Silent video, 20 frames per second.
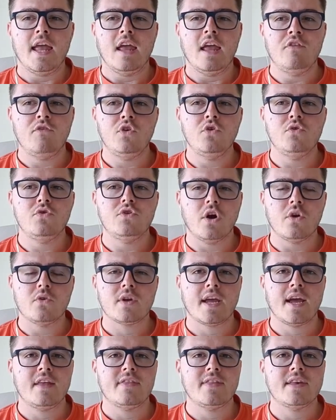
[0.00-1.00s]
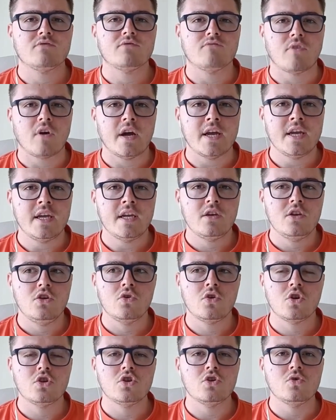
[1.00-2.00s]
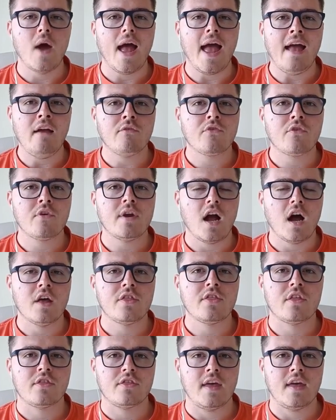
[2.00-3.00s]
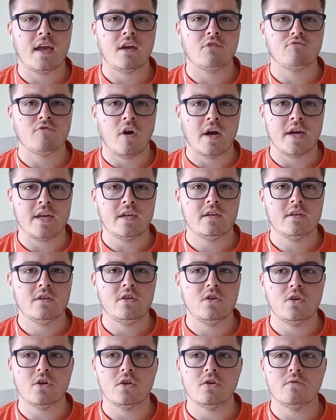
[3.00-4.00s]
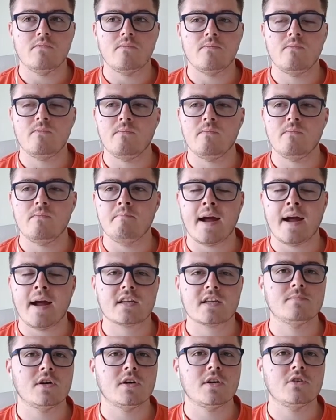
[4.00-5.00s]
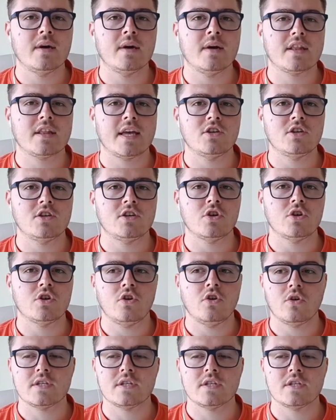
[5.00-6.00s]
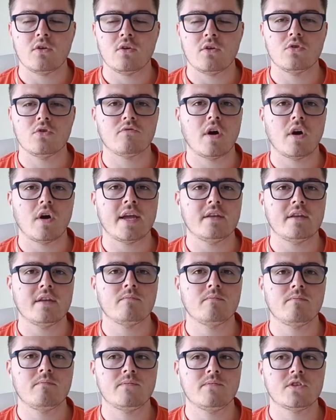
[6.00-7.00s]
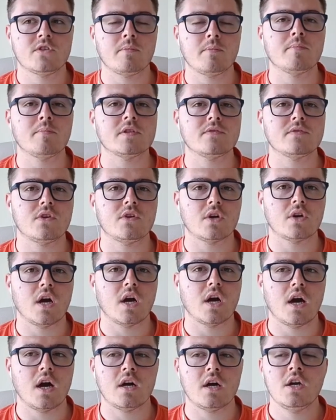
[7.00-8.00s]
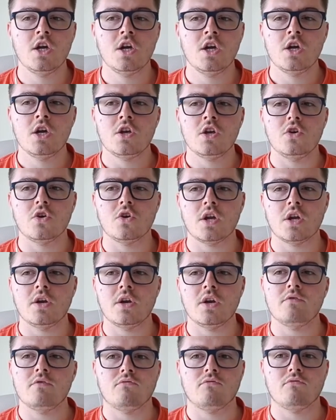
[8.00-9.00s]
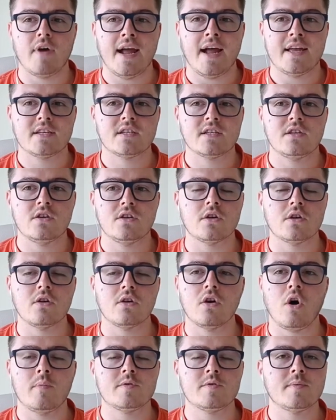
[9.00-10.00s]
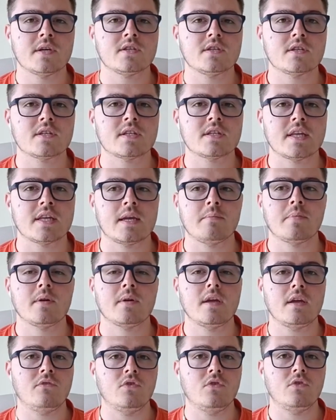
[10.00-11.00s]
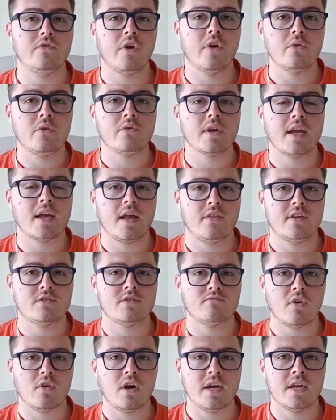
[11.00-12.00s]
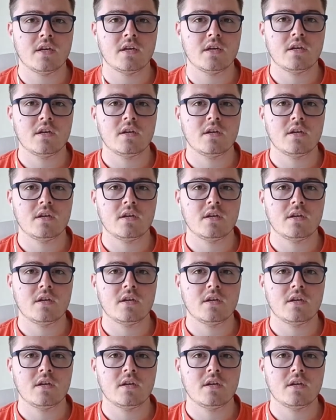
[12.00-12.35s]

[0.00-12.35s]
if you don't get this right, you can do every other thing right. You can maximize your methylation. You can take all the right supplements for your gut. You can rest. You can optimize your sleep. If you don't get this right,